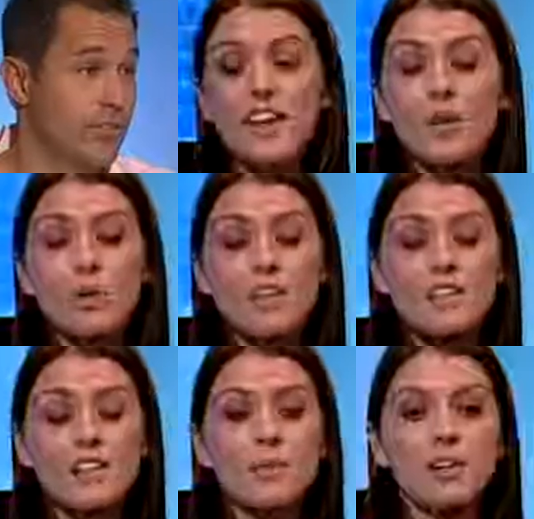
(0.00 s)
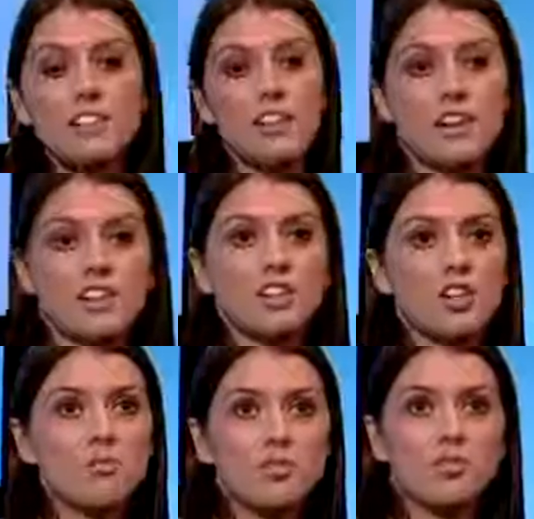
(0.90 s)
Yeah, well, it's in
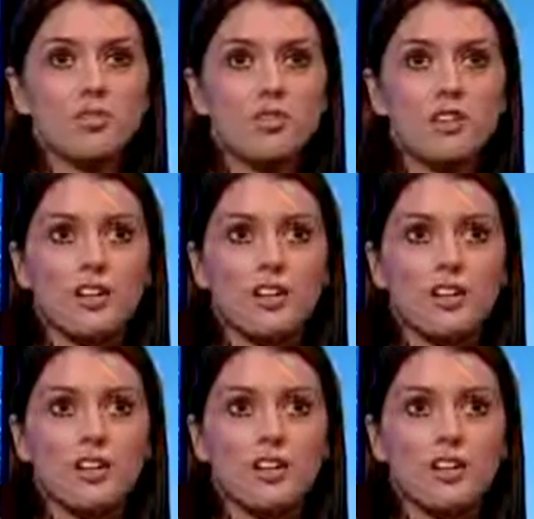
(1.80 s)
terms of